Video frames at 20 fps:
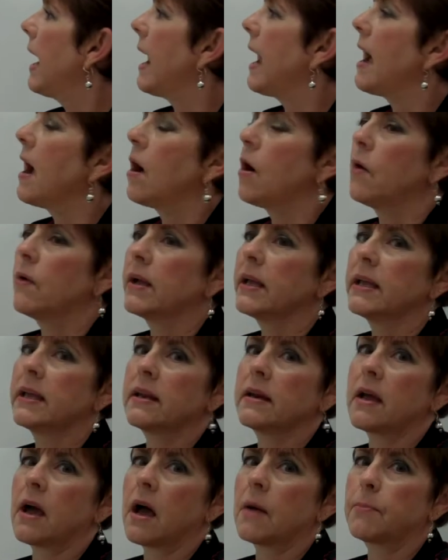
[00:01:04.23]
how
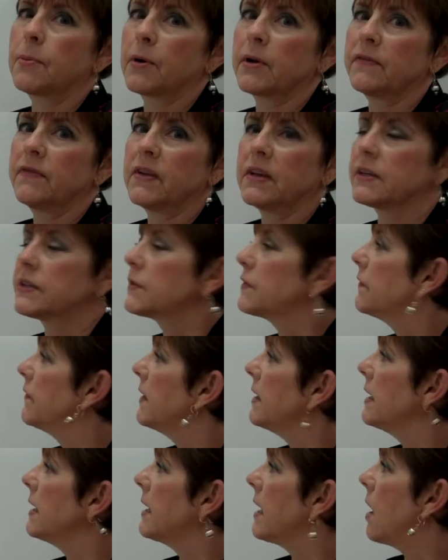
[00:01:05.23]
in a previous
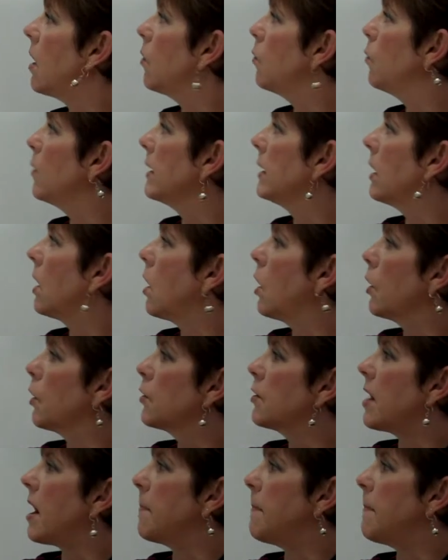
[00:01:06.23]
video we learned